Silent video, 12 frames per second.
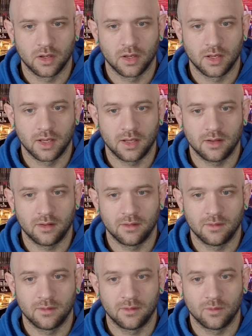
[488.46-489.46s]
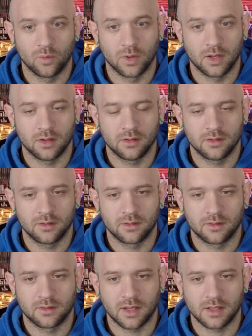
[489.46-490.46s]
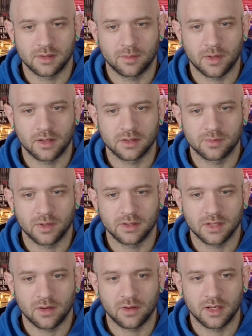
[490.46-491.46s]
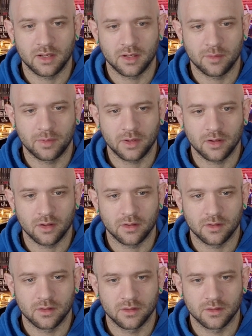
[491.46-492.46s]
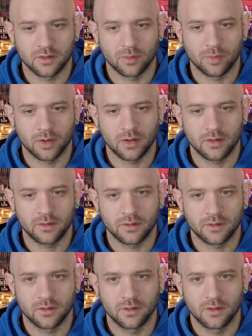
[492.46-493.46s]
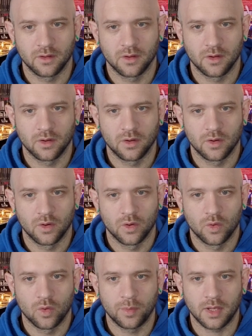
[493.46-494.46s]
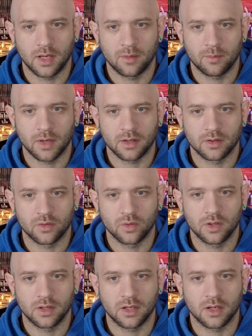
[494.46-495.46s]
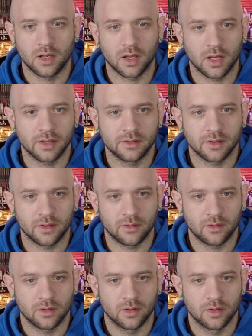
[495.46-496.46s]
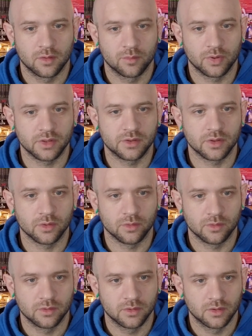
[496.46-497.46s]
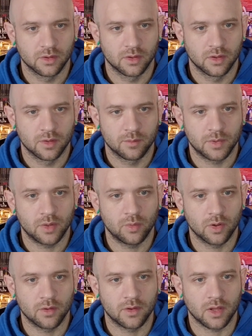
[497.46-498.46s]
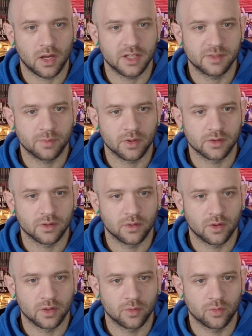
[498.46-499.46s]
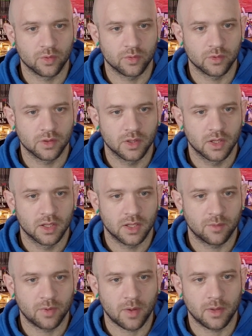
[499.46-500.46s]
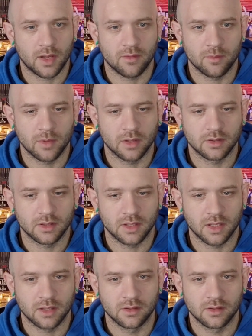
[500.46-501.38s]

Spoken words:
And, well, that about explains how I ended up here. So, boss, we'll be heading back to Greenland and Iceland. Please do. Beware of the icebergs along the route. They probably haven't melted yet.